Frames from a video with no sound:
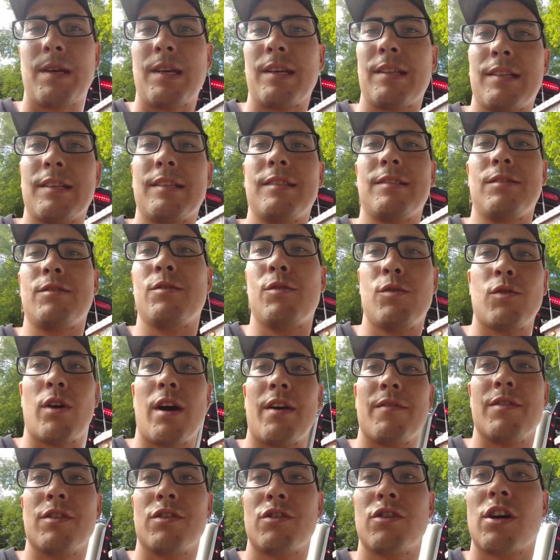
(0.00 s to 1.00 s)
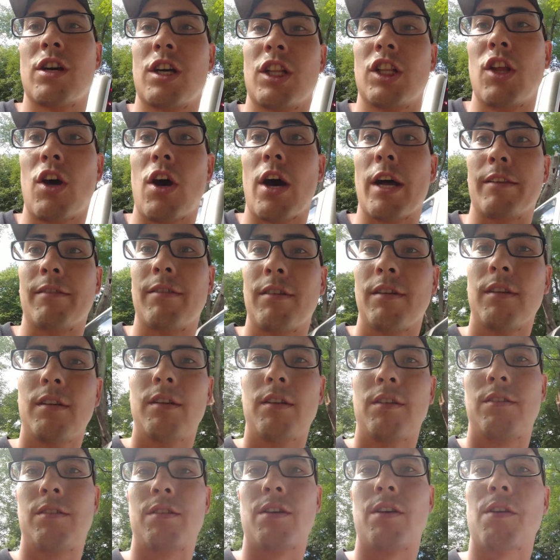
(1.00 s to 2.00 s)
Yeah, I drive this truck a lot.
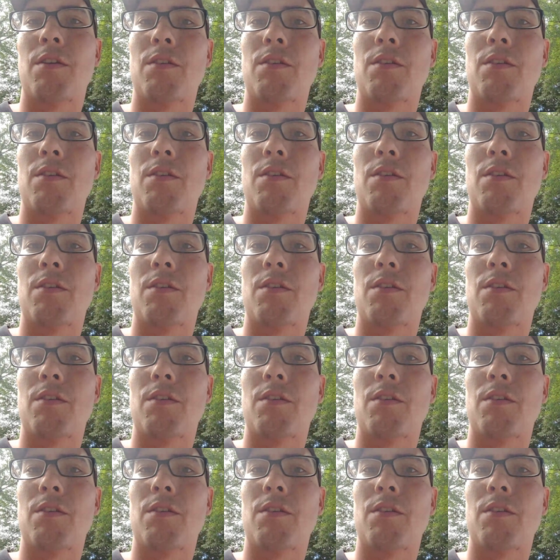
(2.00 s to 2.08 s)
So